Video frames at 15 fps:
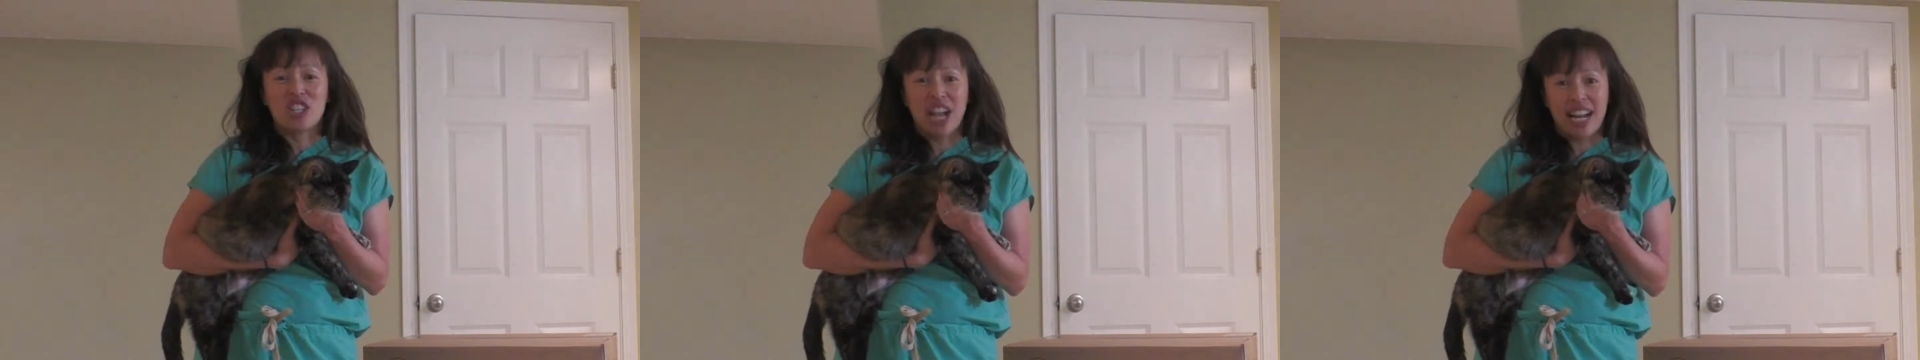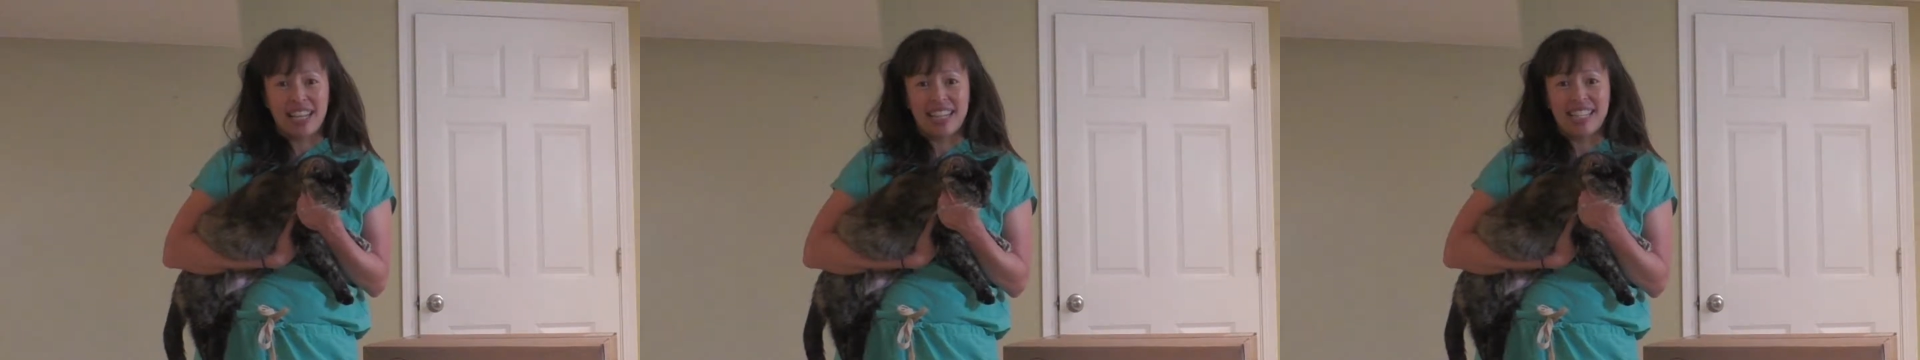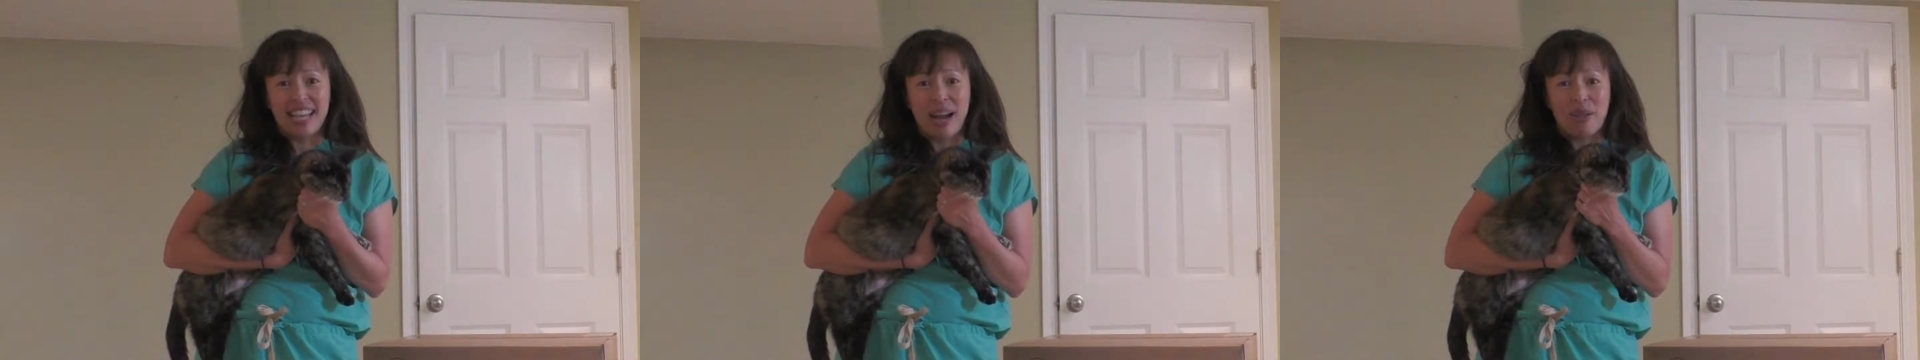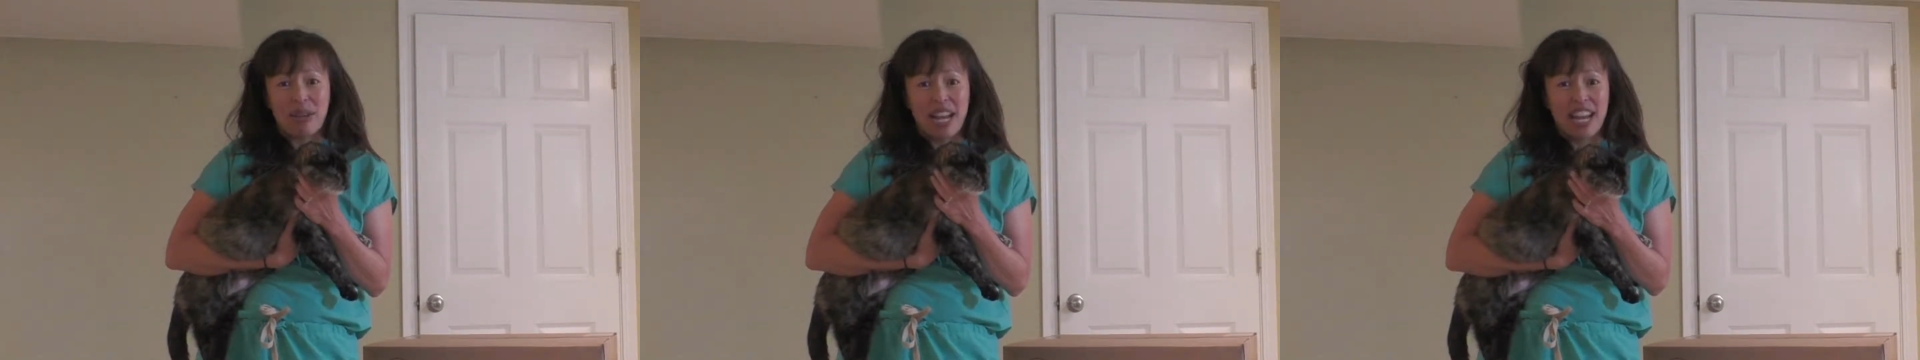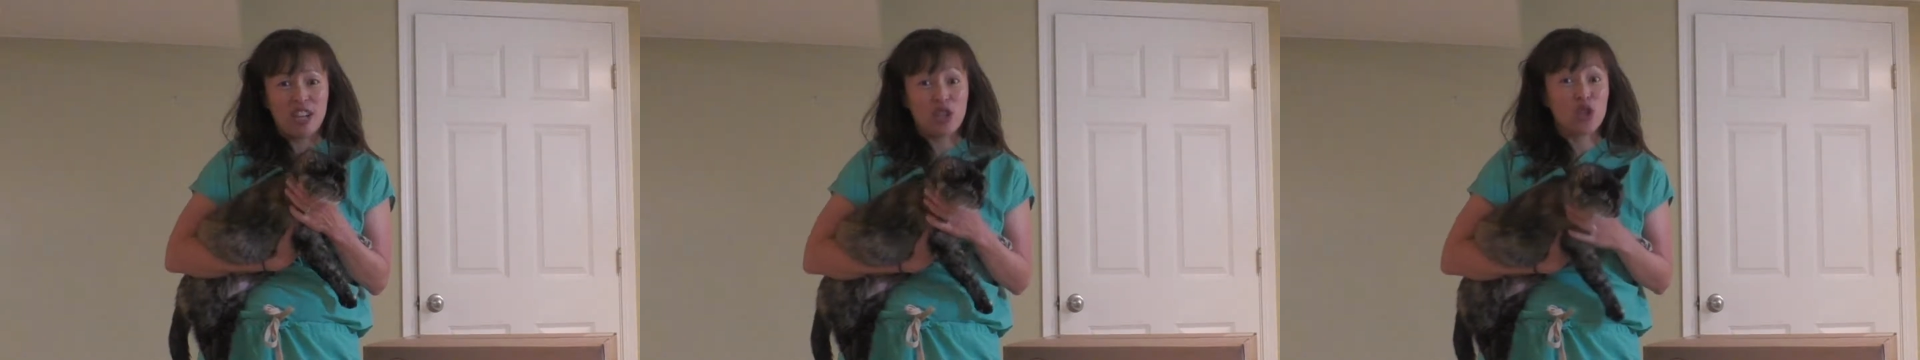check this
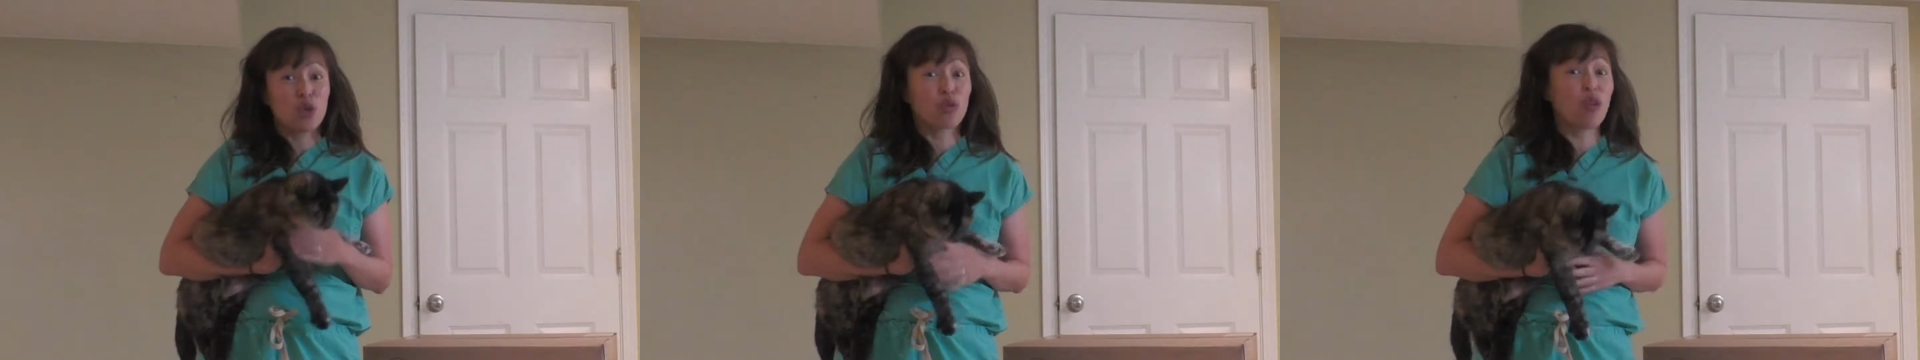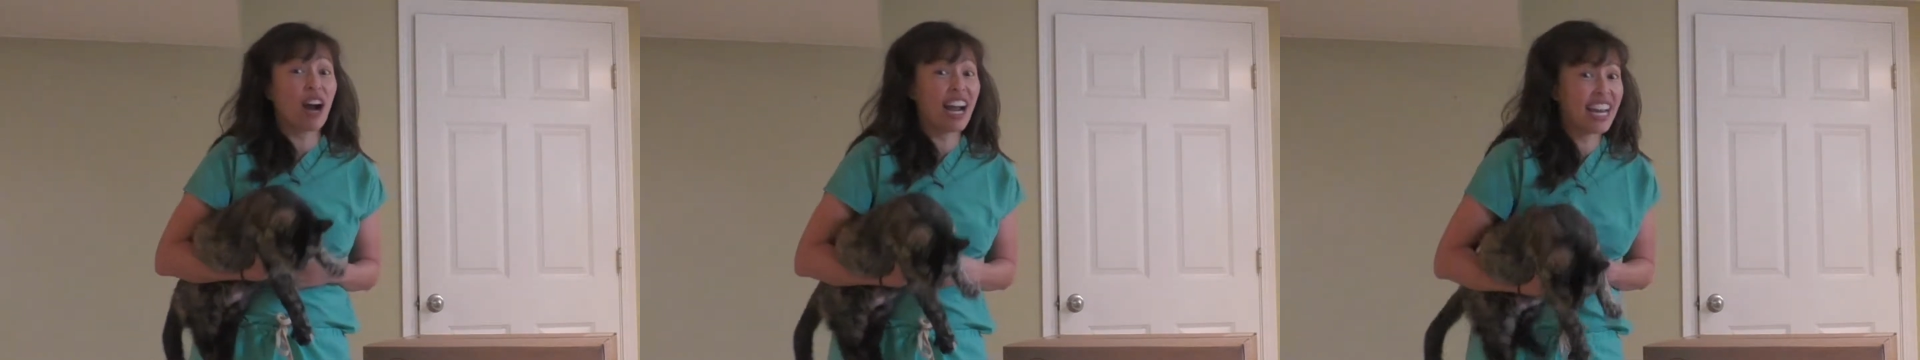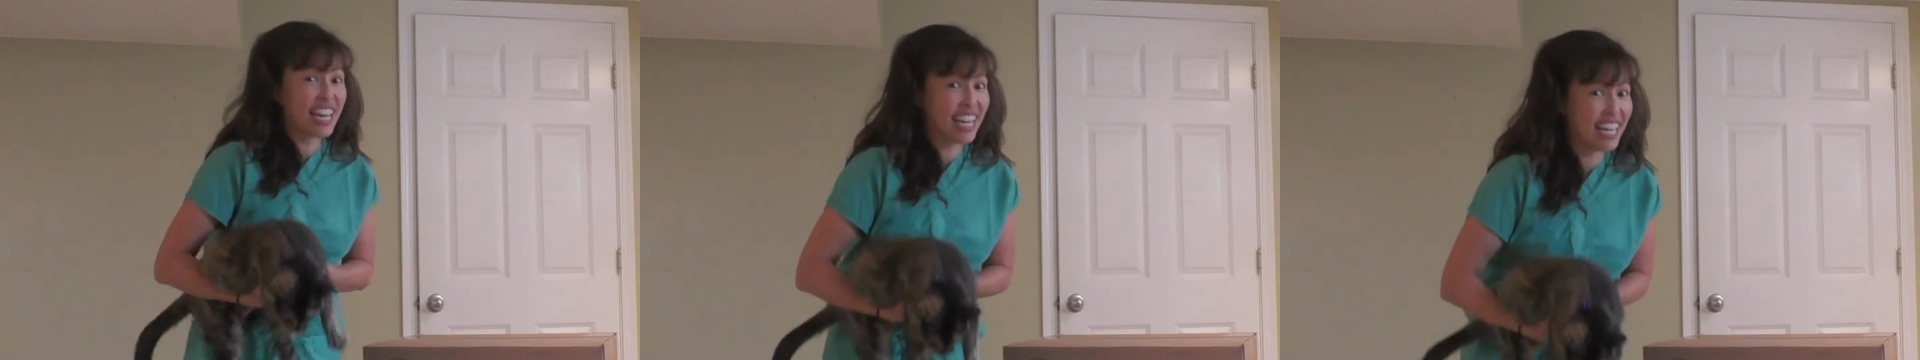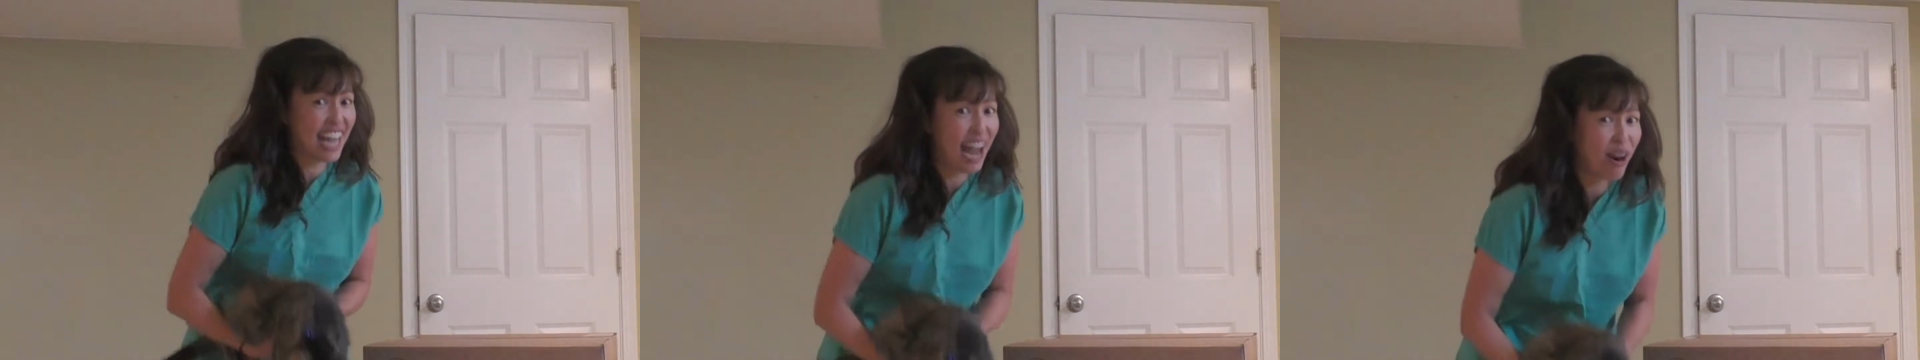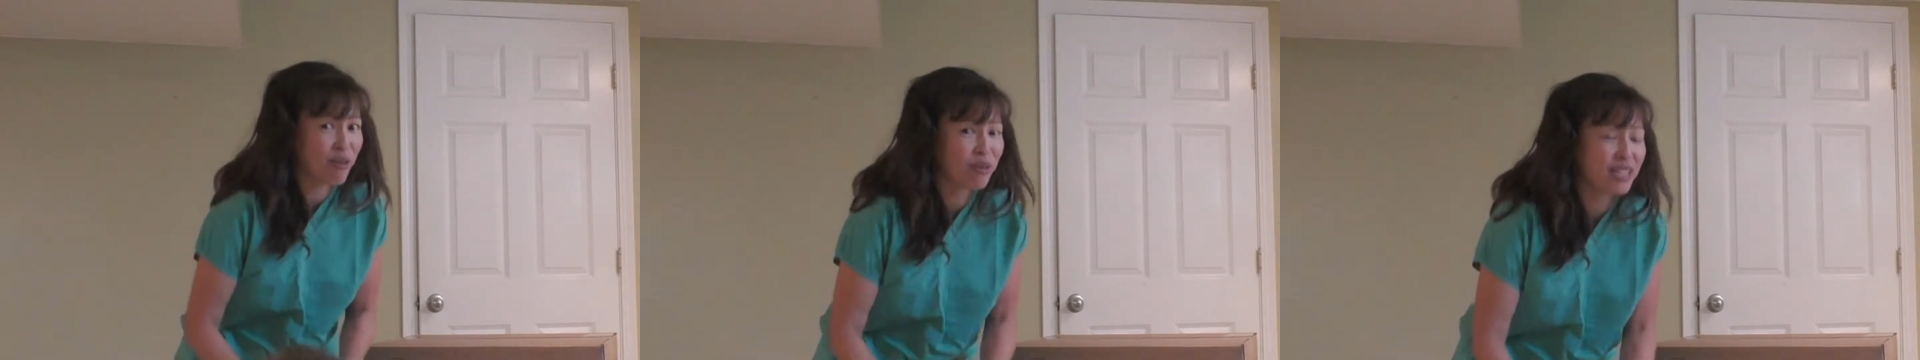out and try
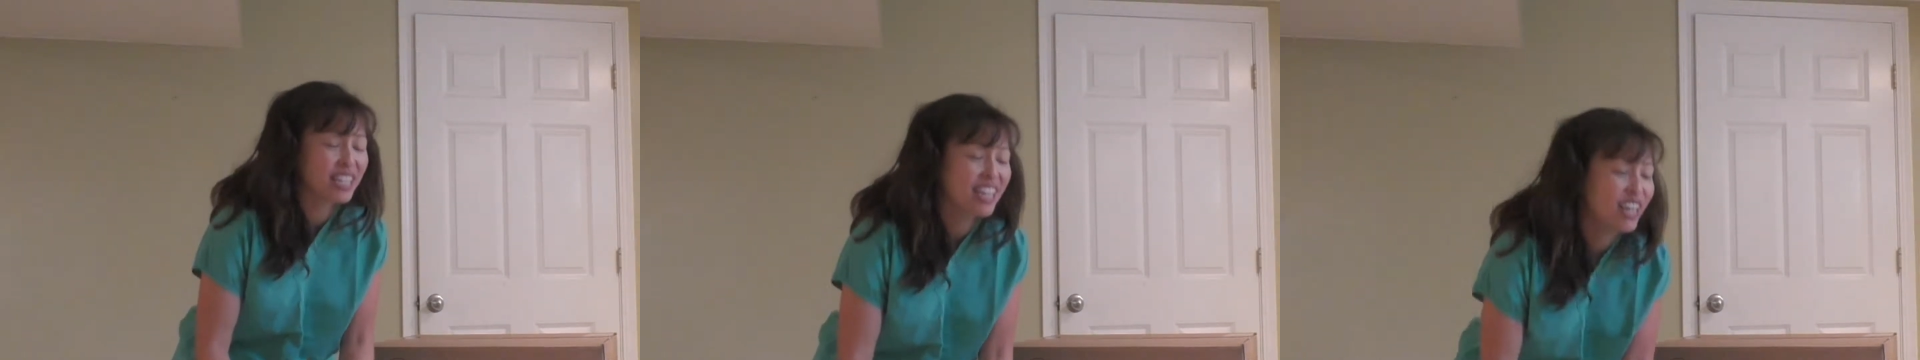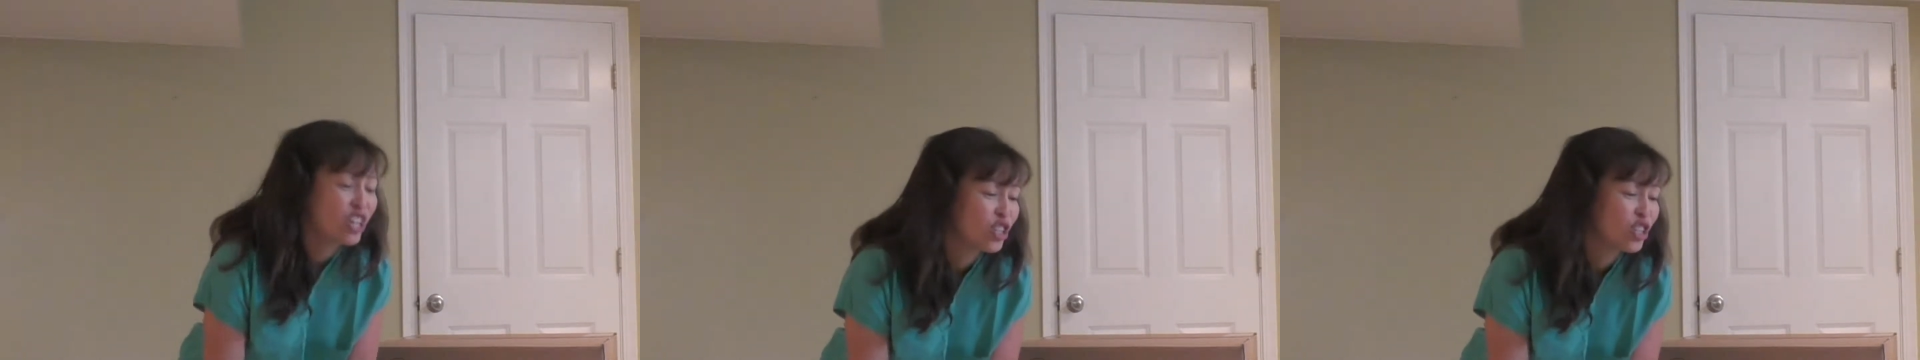it out.